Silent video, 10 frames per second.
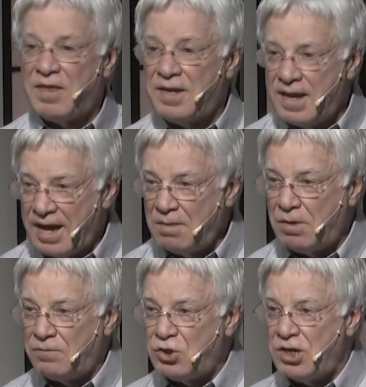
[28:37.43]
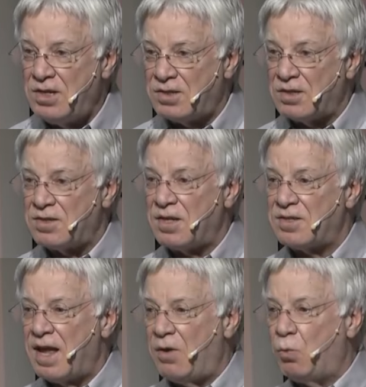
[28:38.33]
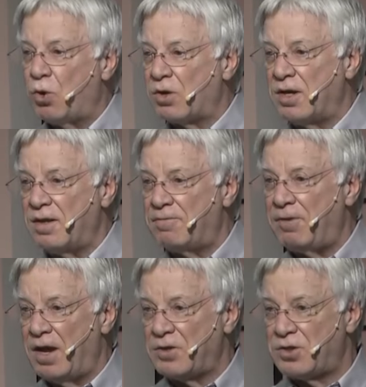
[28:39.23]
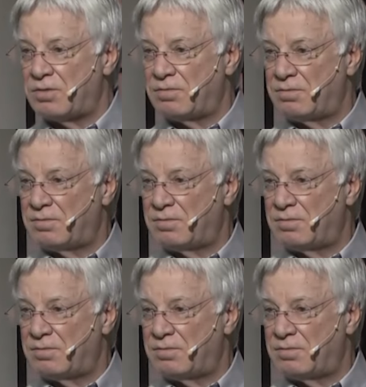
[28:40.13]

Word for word: The name of Jesus does not work in the flesh.